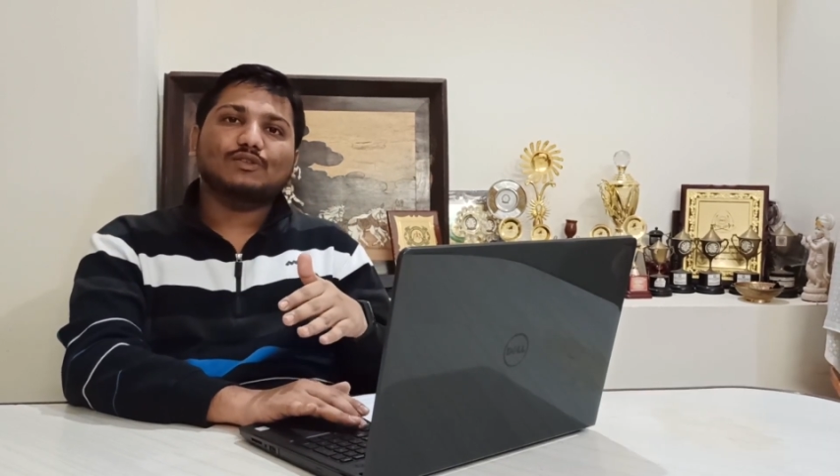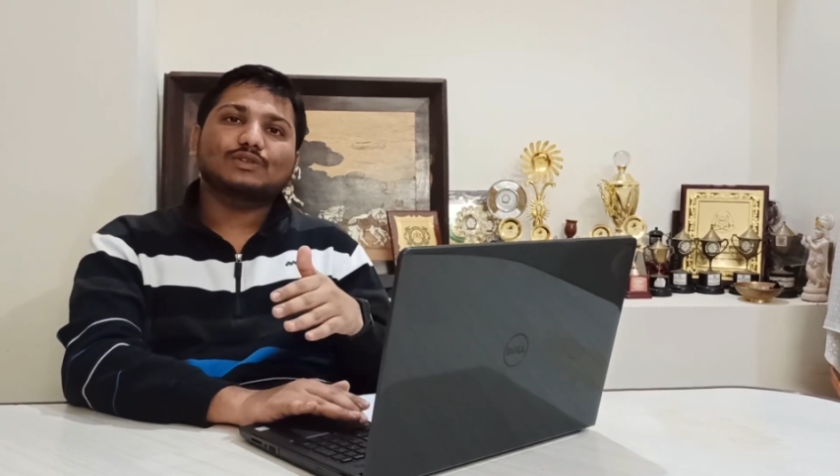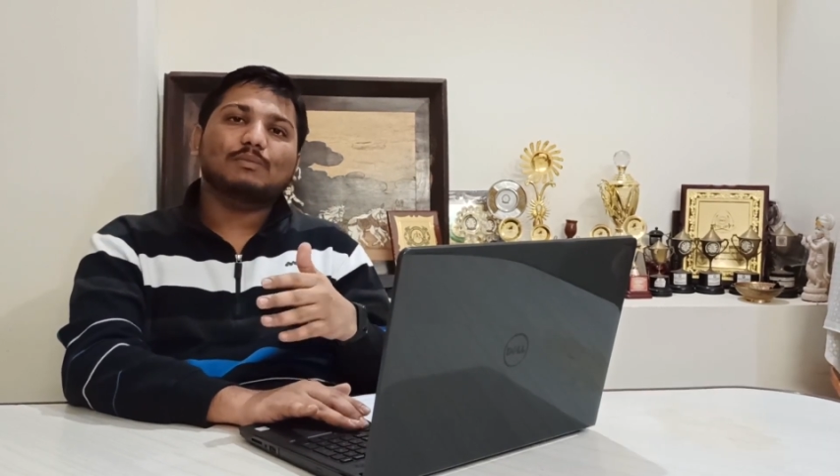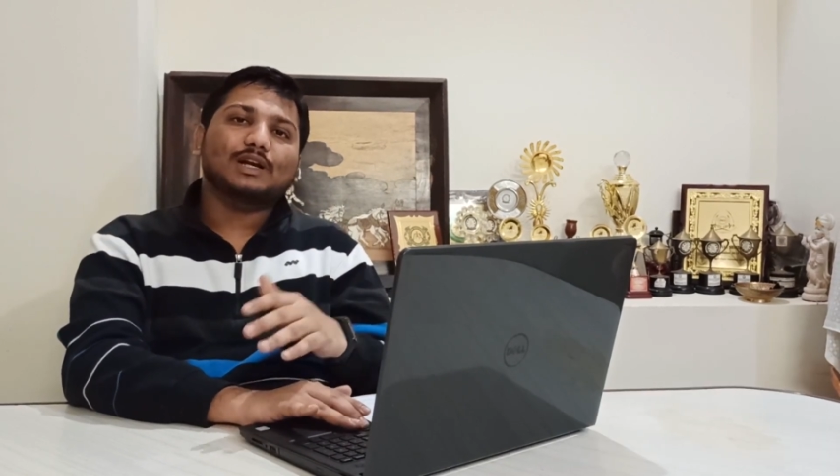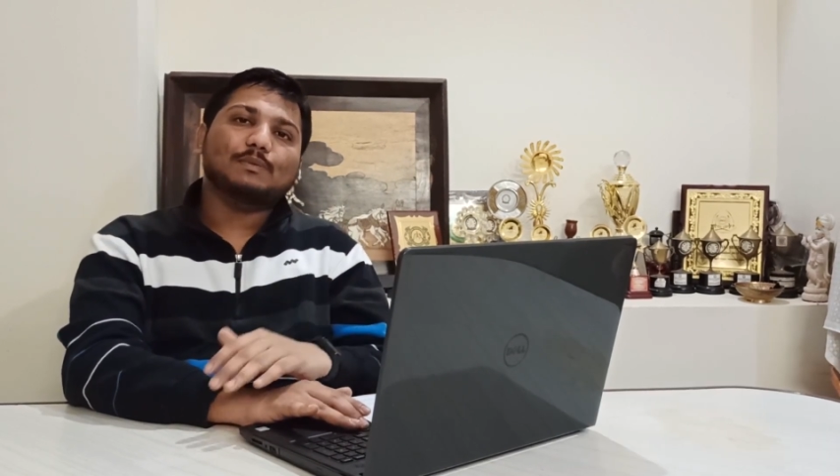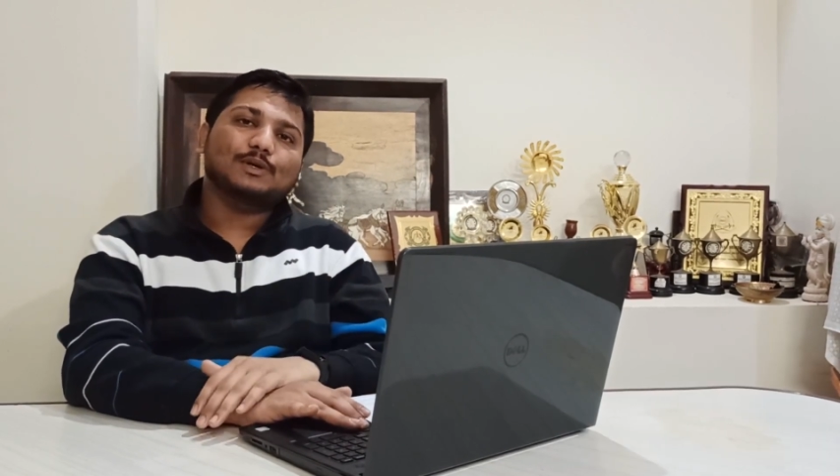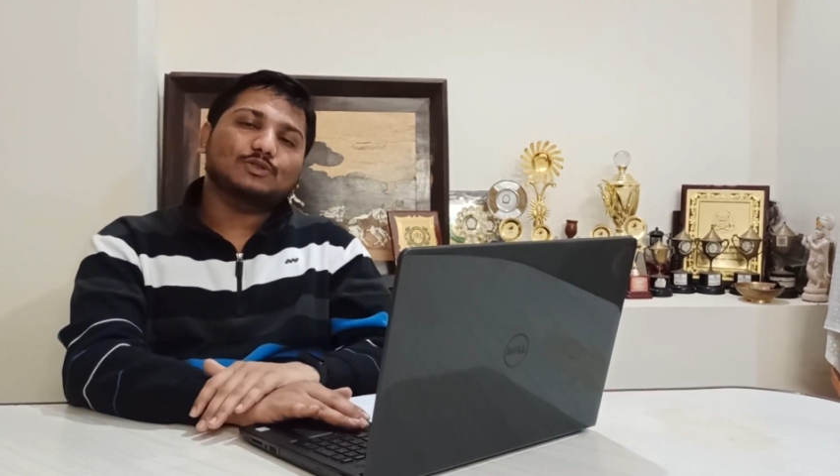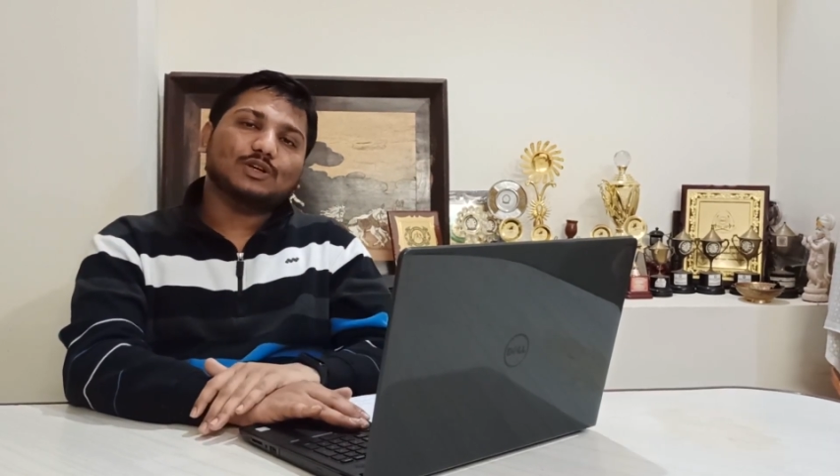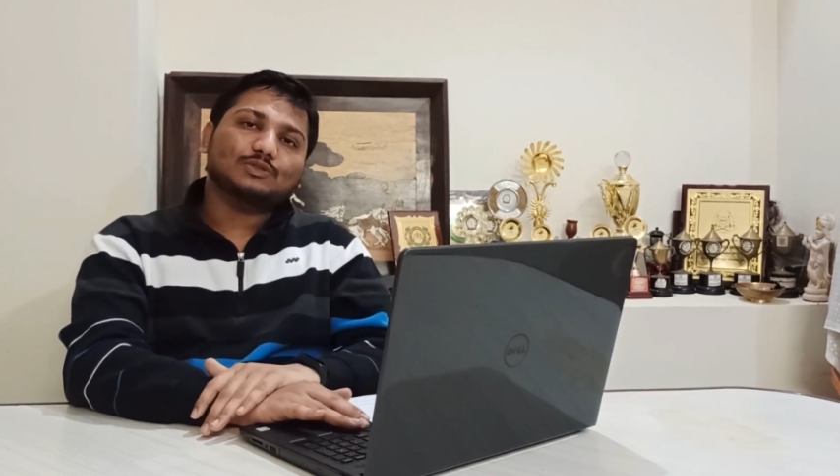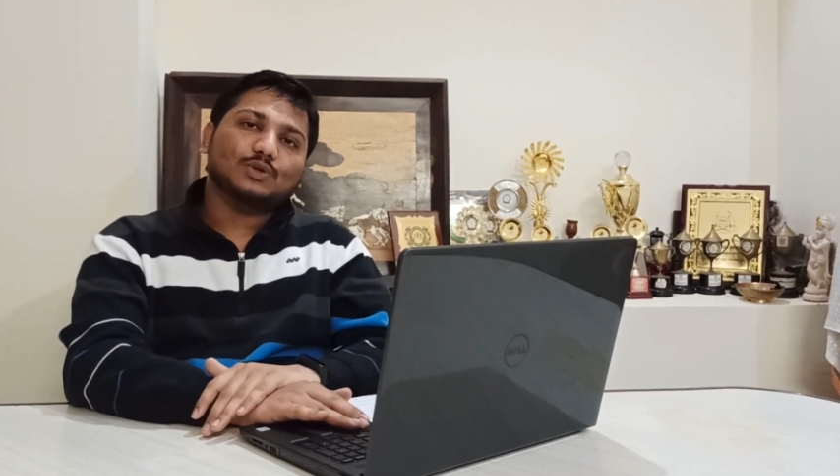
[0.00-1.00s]
of the multiple
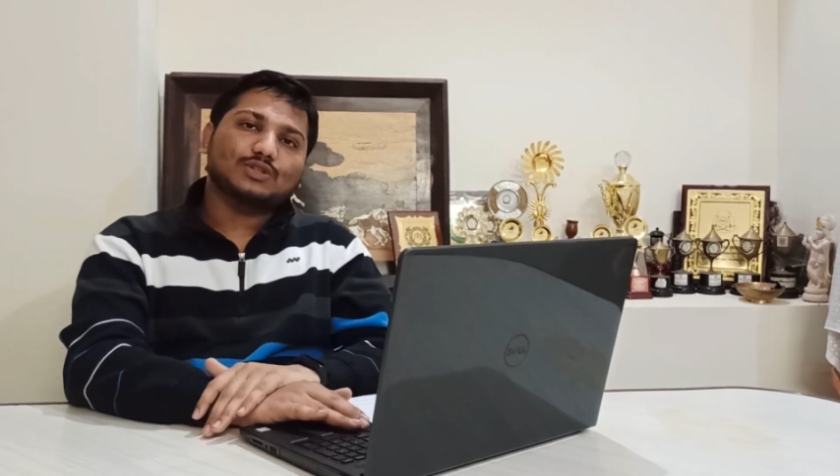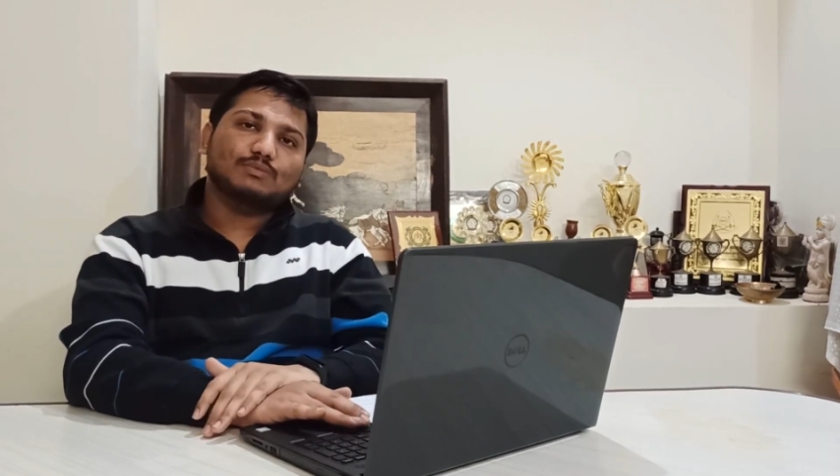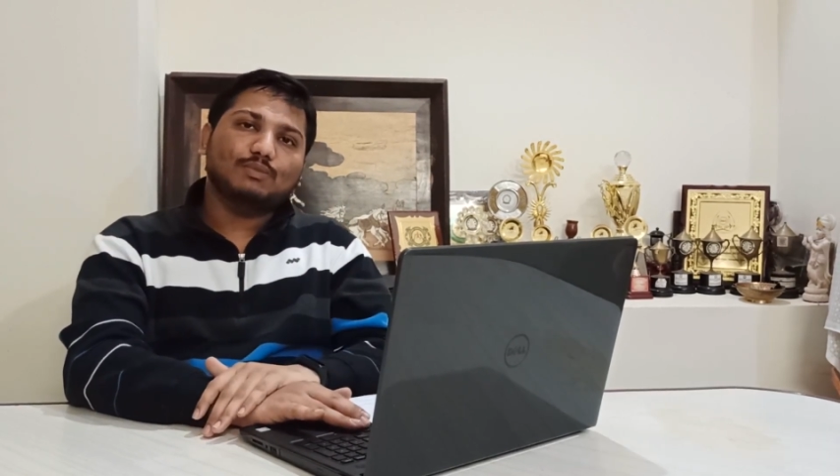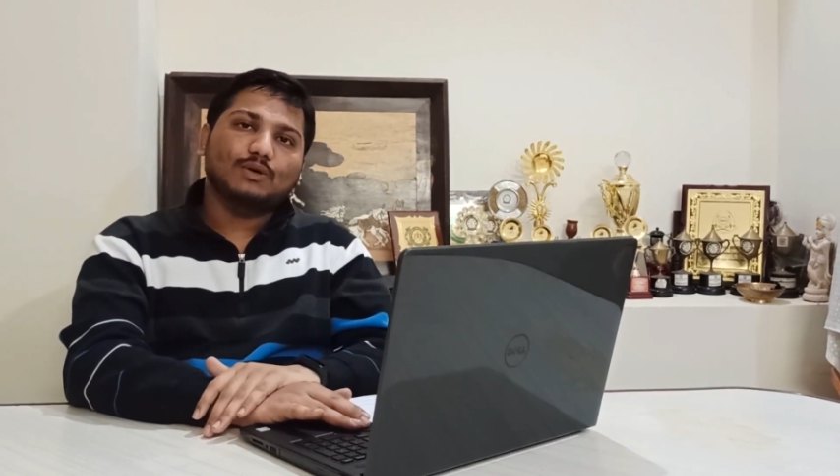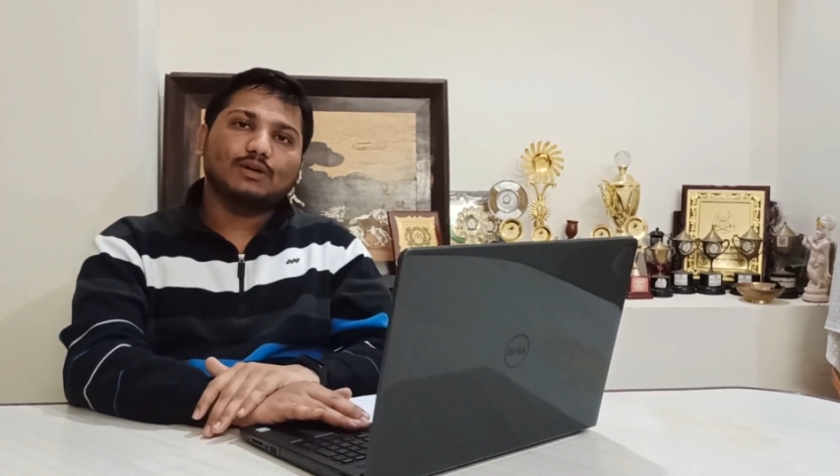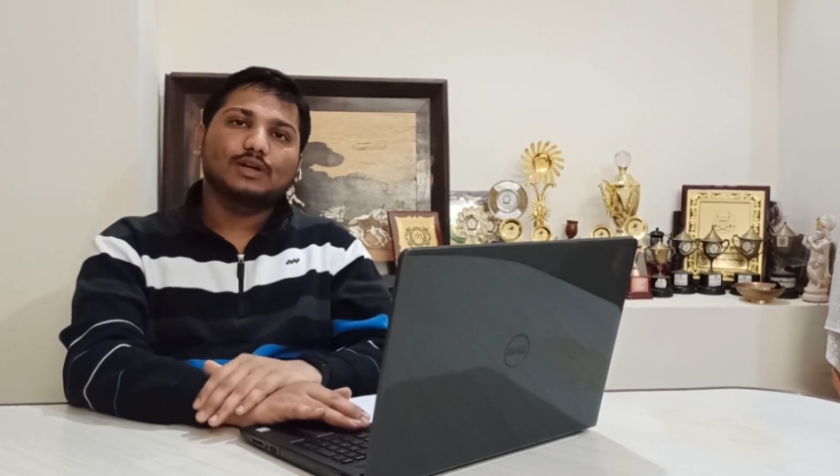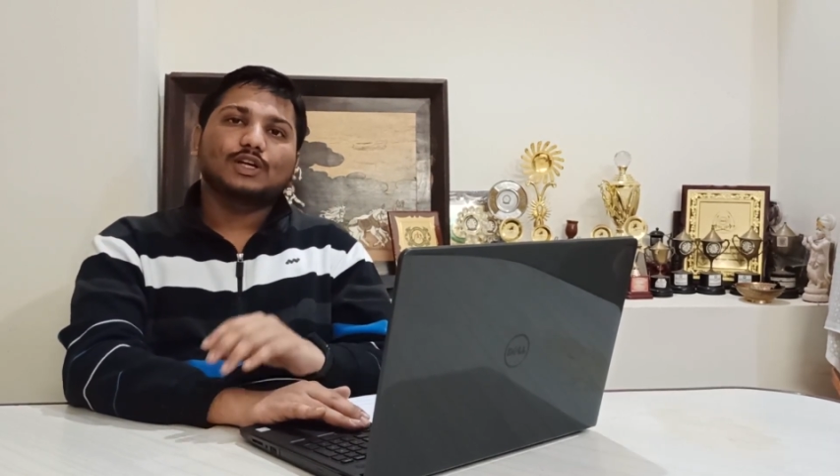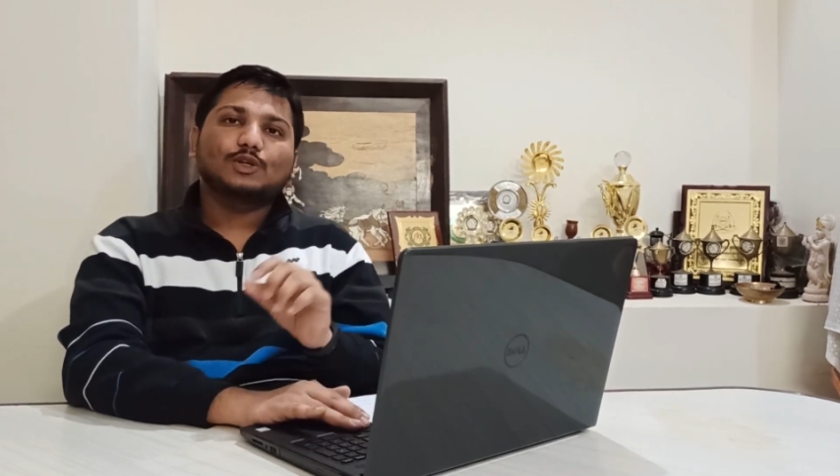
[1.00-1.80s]
choice question book,